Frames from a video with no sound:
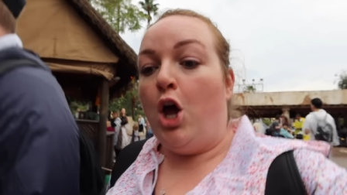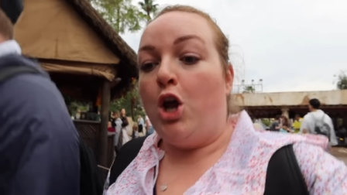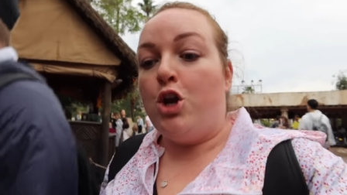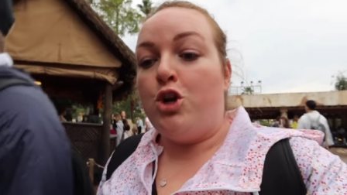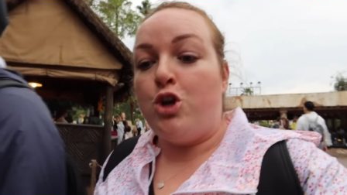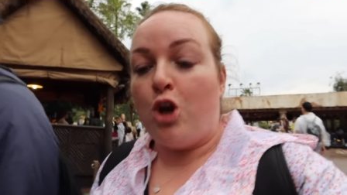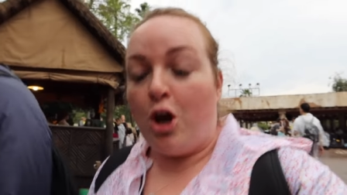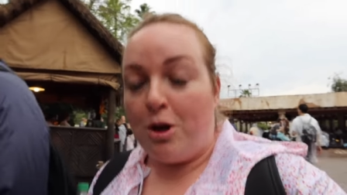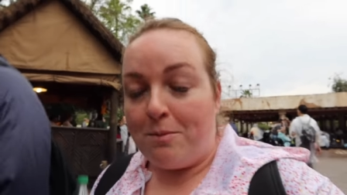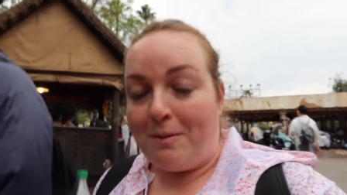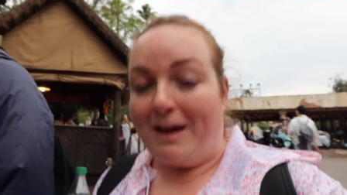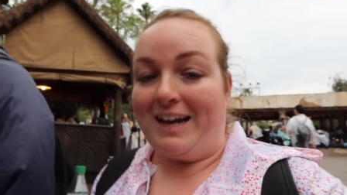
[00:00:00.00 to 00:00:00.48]

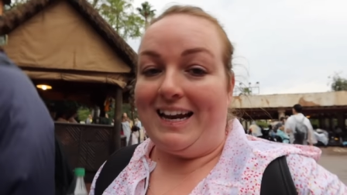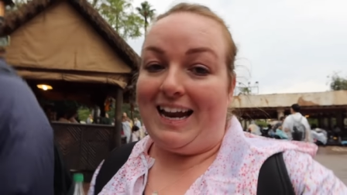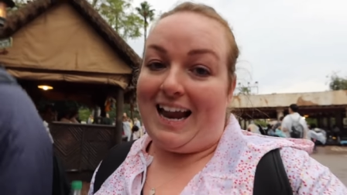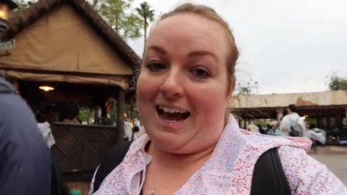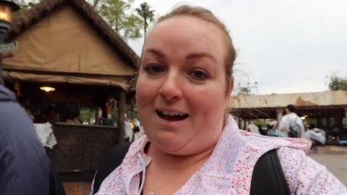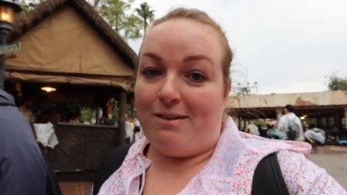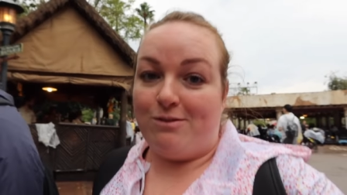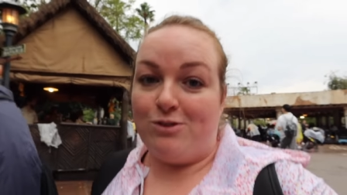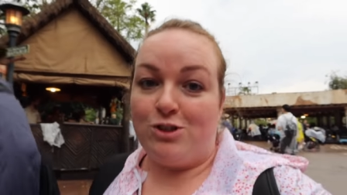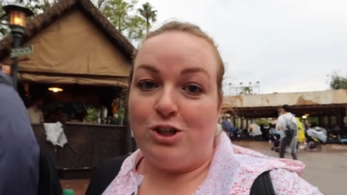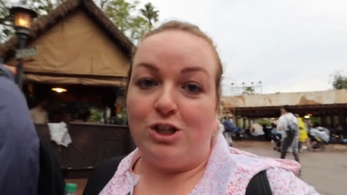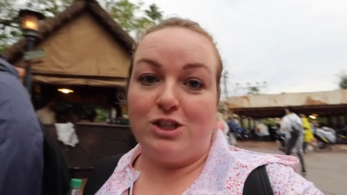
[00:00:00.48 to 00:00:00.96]
Nomad
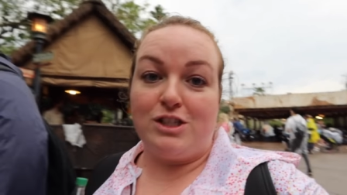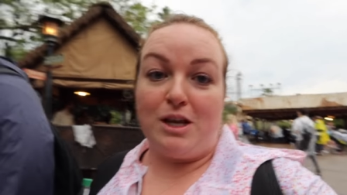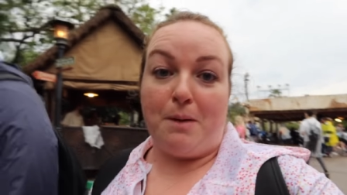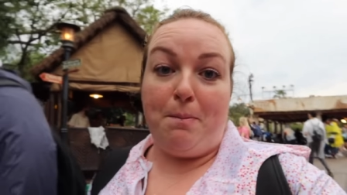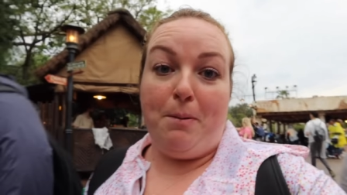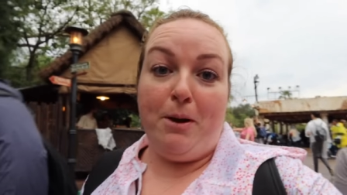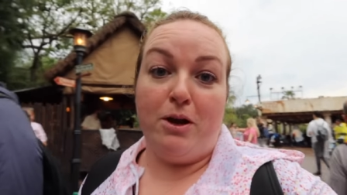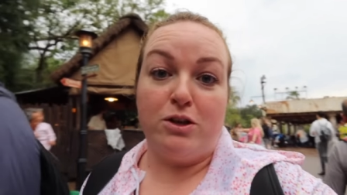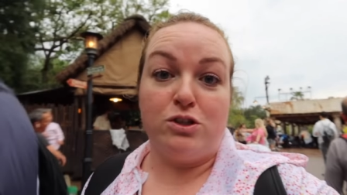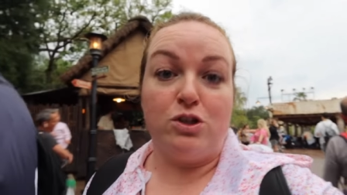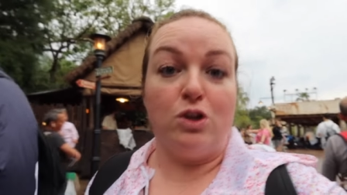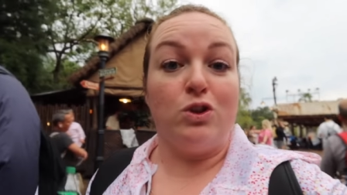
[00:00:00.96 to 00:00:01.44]
Lounge because I
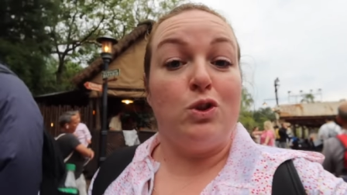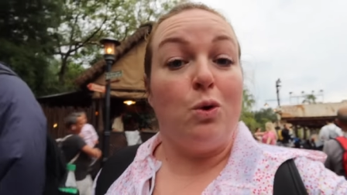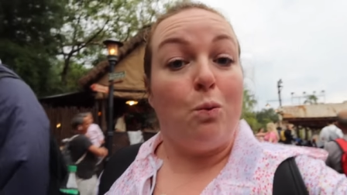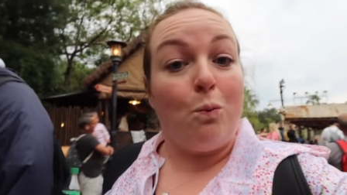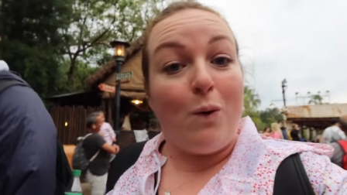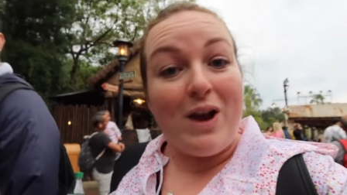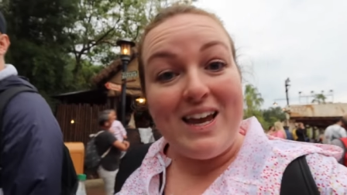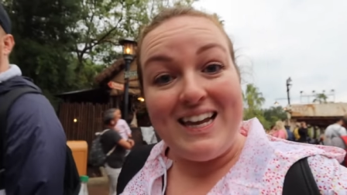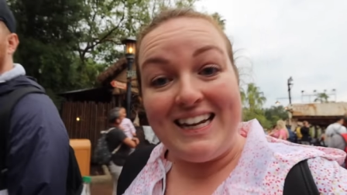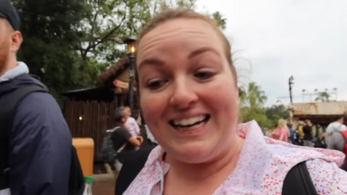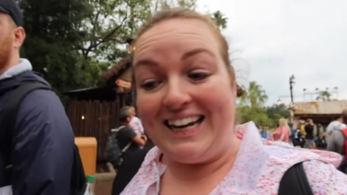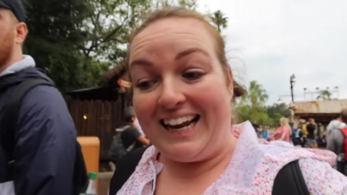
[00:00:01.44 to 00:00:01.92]
put us on the
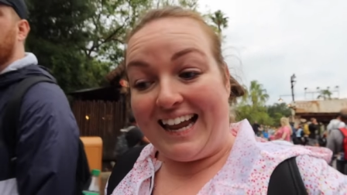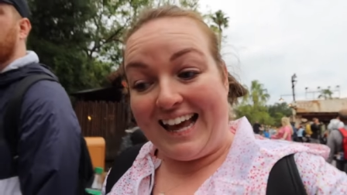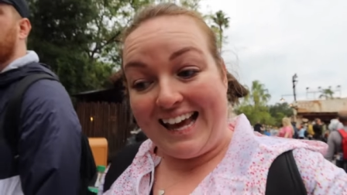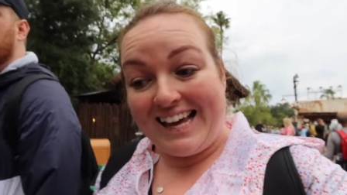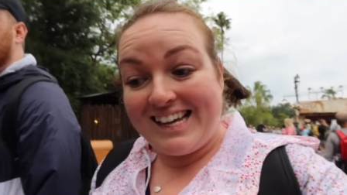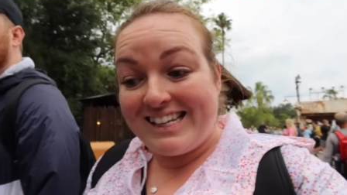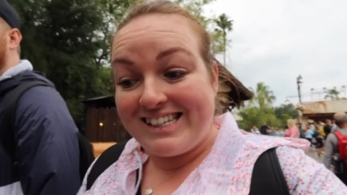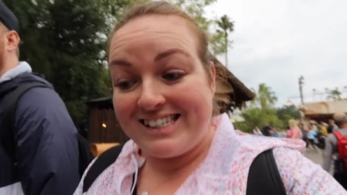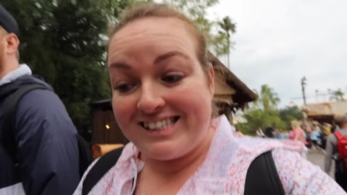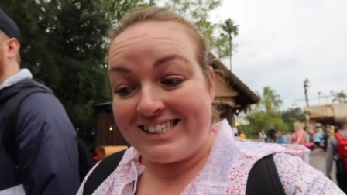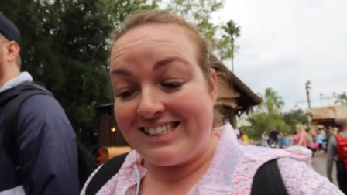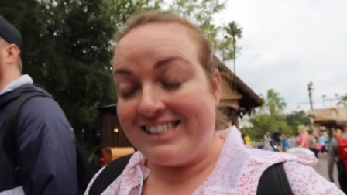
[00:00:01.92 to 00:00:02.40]
wait
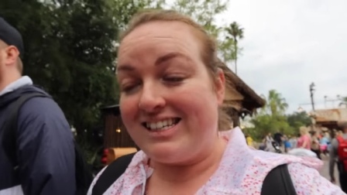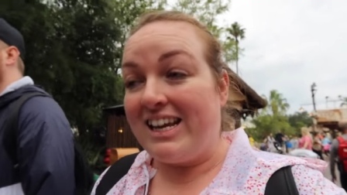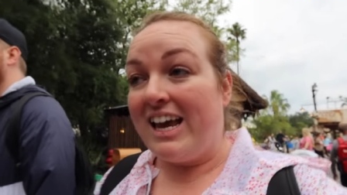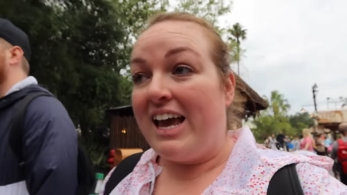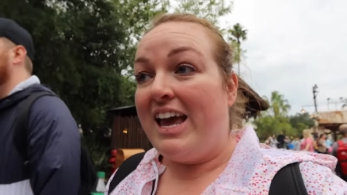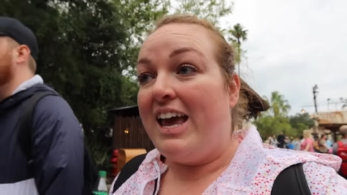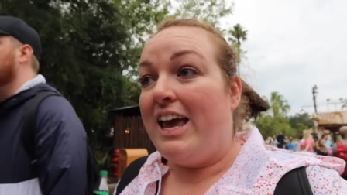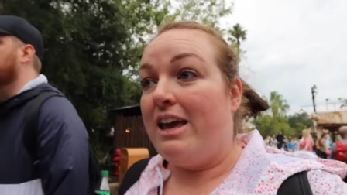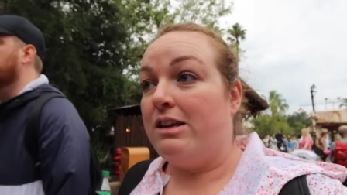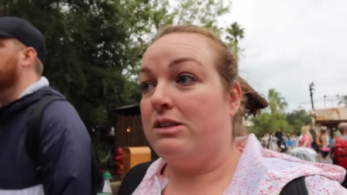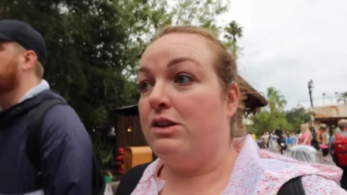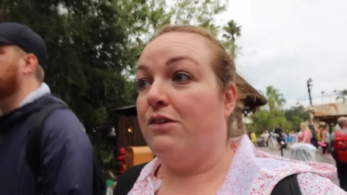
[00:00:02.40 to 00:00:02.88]
list.
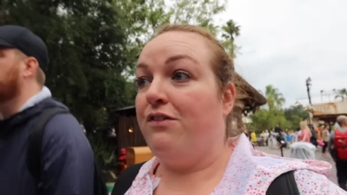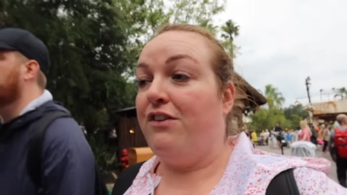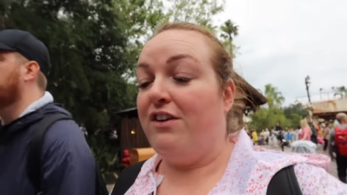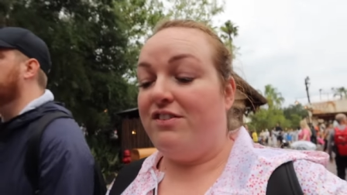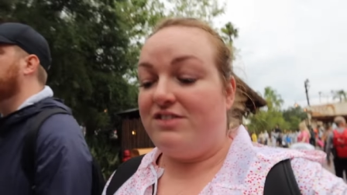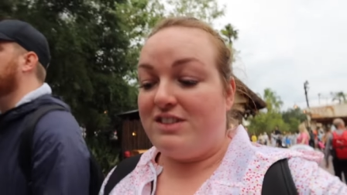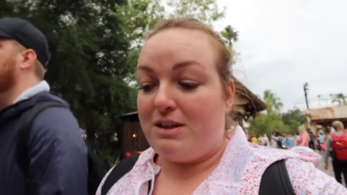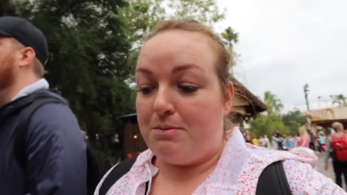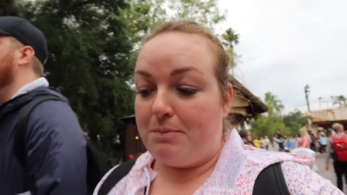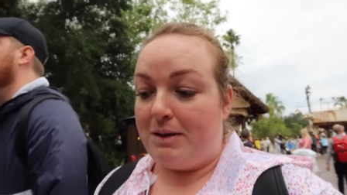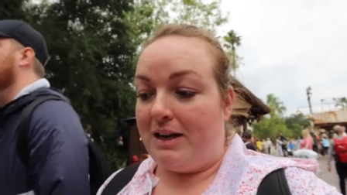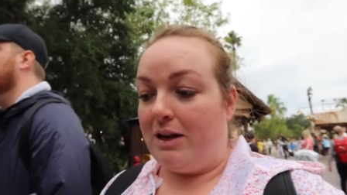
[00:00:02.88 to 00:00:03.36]
It was a
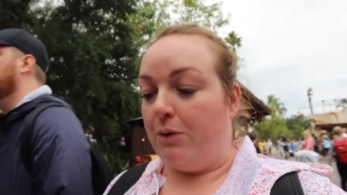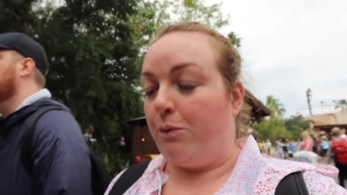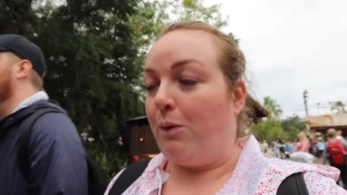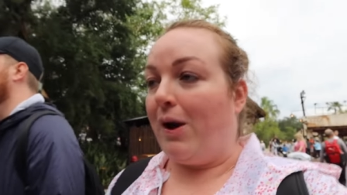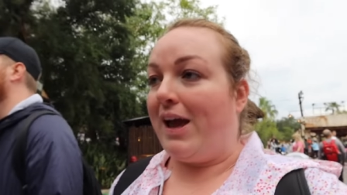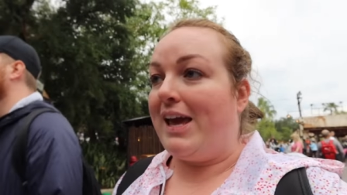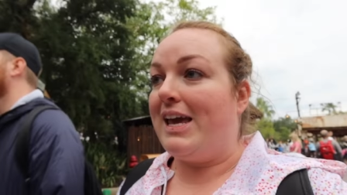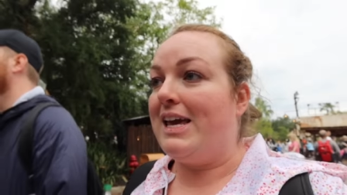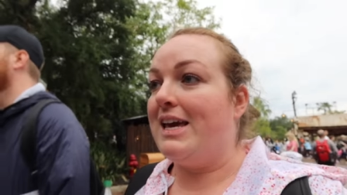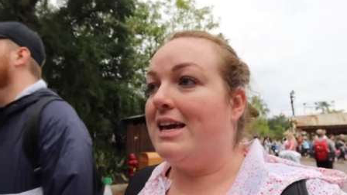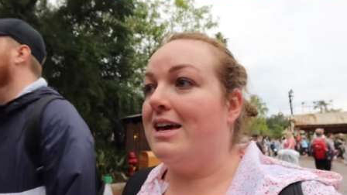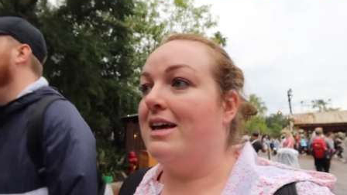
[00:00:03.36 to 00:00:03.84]
50 minute
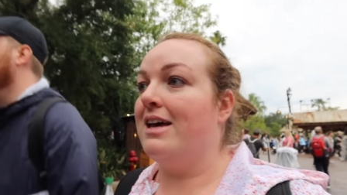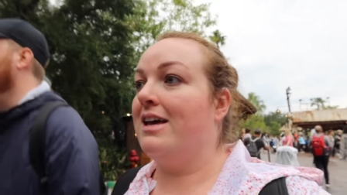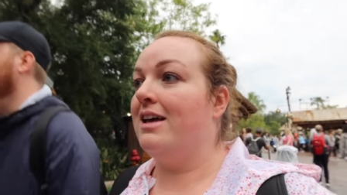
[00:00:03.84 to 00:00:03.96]
wait.